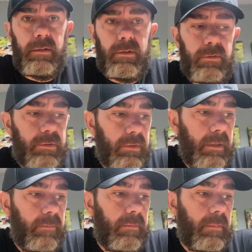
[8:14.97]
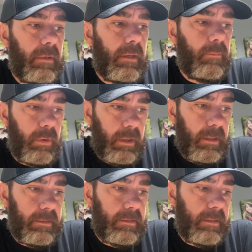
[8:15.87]
coon shrimp and
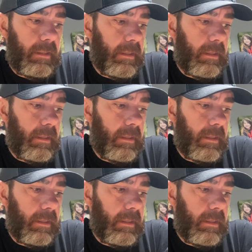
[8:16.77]
prawns,